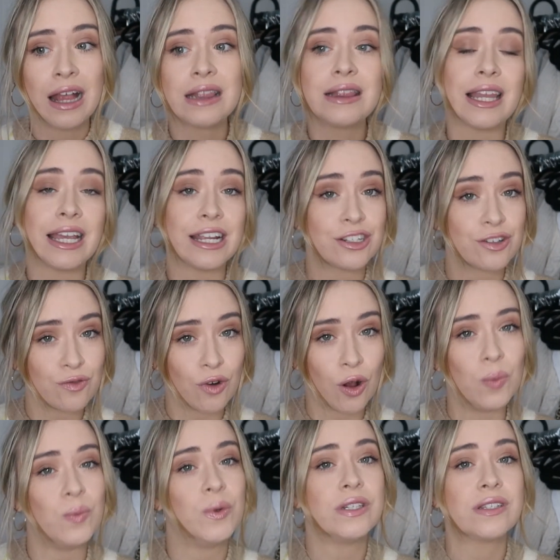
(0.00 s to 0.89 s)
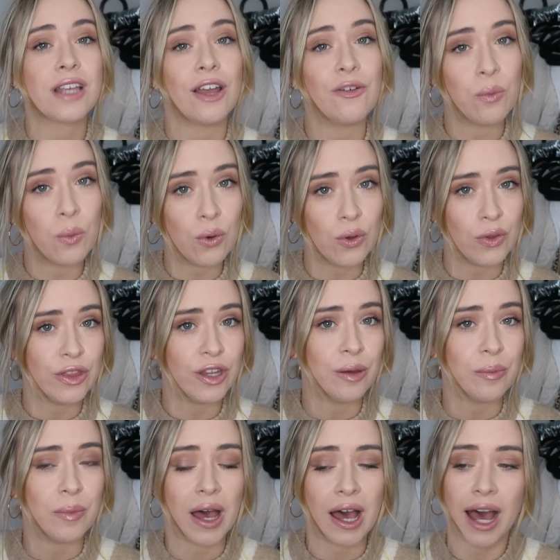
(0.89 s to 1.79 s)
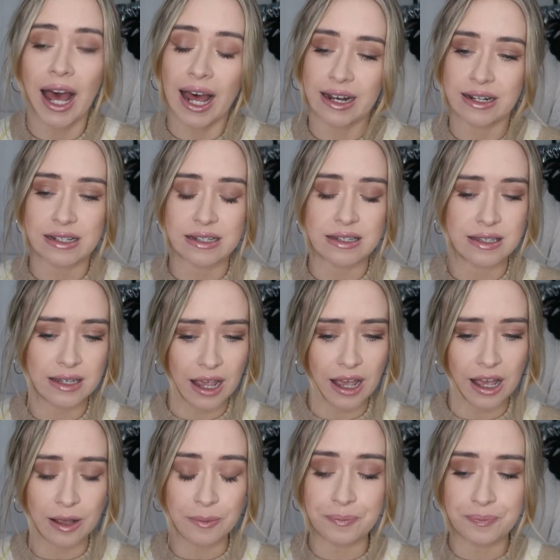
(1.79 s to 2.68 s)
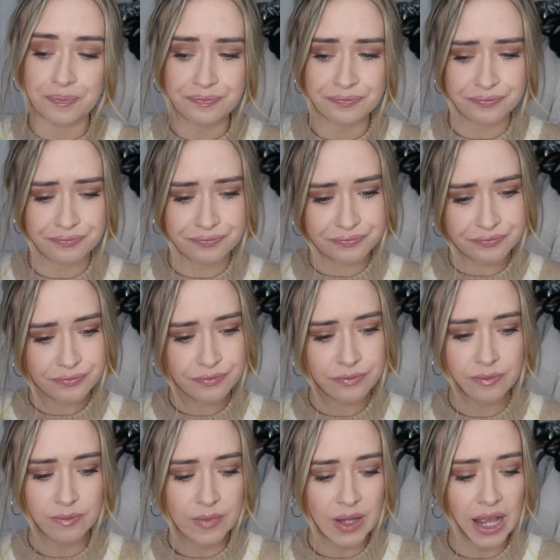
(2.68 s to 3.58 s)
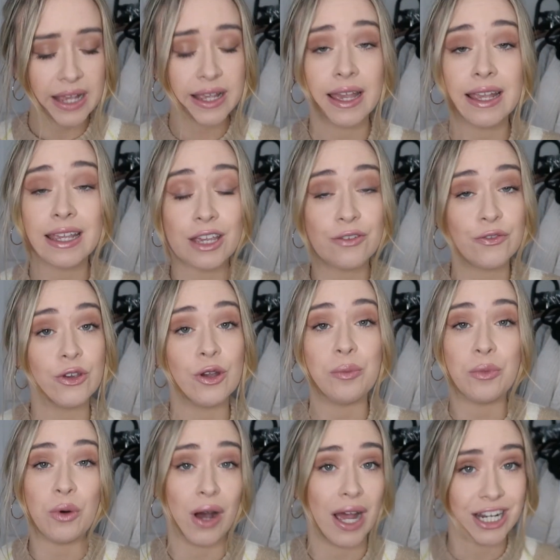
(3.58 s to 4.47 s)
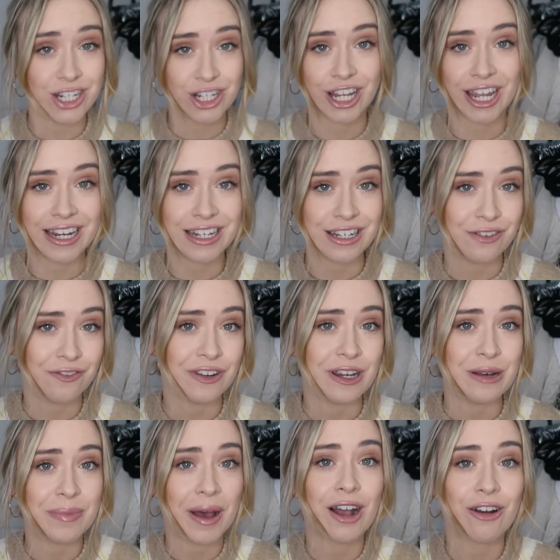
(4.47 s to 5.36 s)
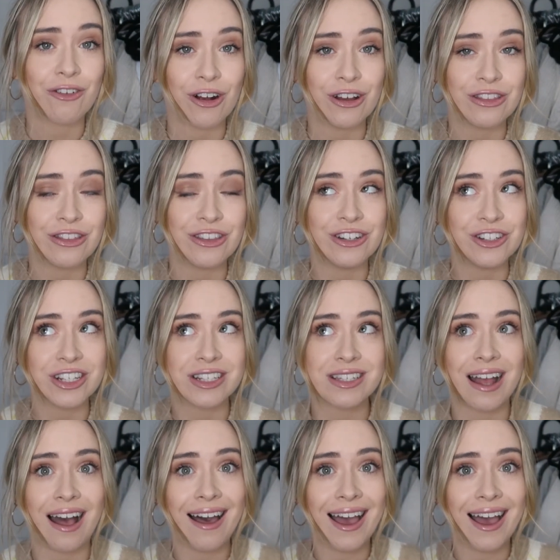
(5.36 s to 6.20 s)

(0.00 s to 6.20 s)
later on once I've worn them, and can give you a more educated feedback rather than just,